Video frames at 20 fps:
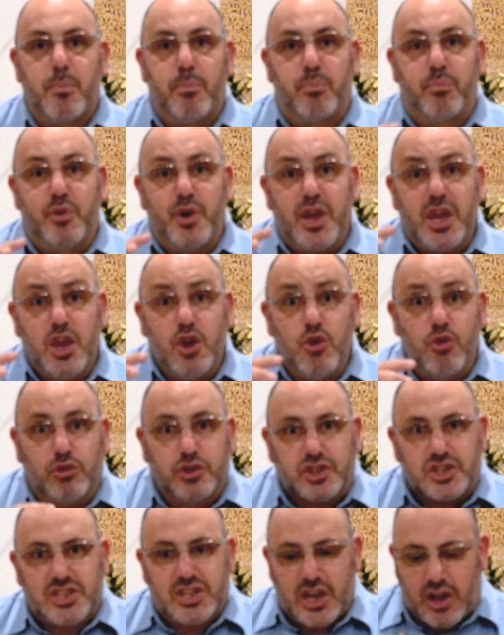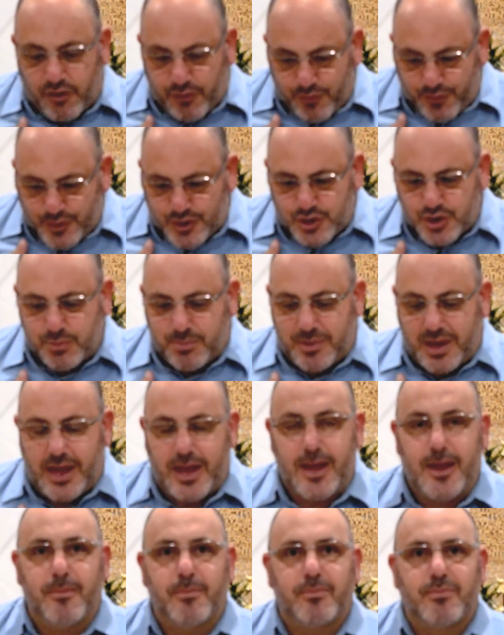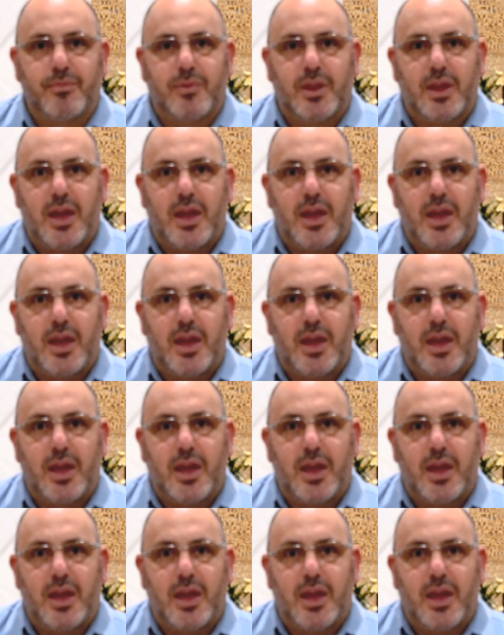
bring yourself to me,